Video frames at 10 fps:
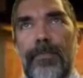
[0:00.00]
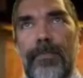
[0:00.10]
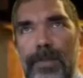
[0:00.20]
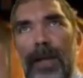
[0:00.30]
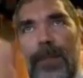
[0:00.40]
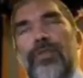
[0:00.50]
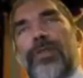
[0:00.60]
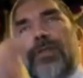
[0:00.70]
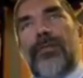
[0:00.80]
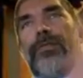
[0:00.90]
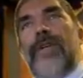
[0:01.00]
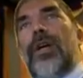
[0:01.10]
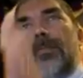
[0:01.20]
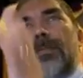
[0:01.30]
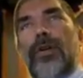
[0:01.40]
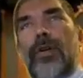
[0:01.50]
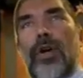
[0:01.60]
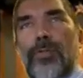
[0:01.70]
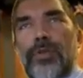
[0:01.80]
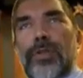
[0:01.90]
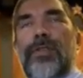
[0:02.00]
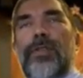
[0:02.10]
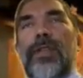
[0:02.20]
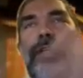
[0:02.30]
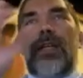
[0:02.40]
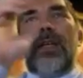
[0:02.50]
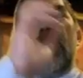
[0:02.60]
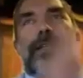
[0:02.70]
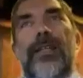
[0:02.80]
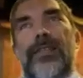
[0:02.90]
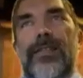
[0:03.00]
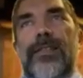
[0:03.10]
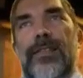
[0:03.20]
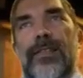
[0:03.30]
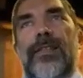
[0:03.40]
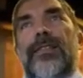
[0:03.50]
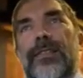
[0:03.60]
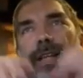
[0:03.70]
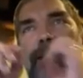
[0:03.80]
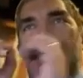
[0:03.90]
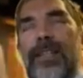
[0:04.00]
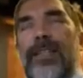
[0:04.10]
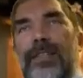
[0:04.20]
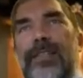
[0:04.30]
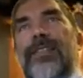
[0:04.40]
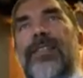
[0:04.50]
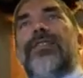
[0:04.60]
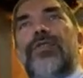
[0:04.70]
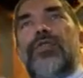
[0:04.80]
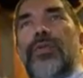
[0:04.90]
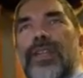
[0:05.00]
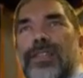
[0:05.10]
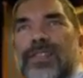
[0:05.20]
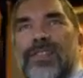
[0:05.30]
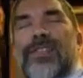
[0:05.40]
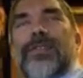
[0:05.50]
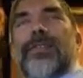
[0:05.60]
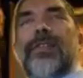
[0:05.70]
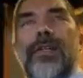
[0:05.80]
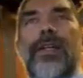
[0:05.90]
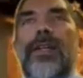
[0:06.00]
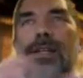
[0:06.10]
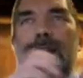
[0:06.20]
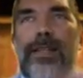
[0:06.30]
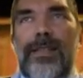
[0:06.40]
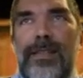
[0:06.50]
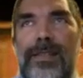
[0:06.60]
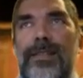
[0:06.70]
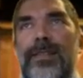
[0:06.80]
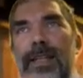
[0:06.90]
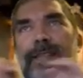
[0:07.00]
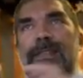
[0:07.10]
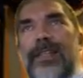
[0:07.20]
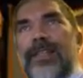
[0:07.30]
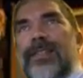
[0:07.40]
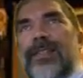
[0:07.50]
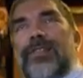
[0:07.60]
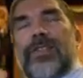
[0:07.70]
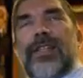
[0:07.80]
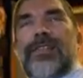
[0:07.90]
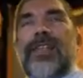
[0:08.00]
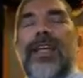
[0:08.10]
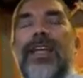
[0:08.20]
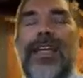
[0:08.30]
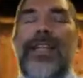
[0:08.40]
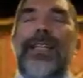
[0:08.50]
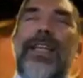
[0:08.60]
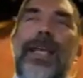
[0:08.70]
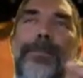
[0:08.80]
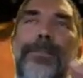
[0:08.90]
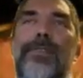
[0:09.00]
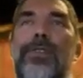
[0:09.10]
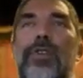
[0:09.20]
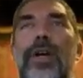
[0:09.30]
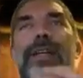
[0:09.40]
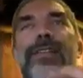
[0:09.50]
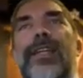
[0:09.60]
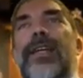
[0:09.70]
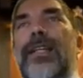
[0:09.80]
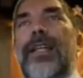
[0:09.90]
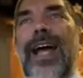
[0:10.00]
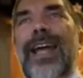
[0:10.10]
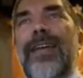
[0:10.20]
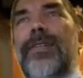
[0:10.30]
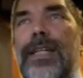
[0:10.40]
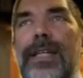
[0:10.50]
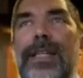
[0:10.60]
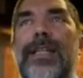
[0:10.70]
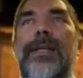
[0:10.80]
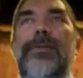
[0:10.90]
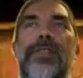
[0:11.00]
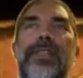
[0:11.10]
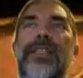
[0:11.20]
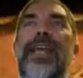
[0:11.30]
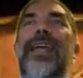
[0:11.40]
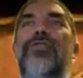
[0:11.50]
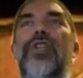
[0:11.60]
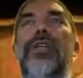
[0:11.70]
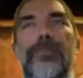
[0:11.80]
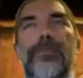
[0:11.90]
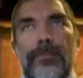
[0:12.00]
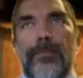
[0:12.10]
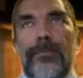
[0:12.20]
Subject, verb, object. This does this to this. This does this to this. It keeps your essay alive. It keeps it engaging.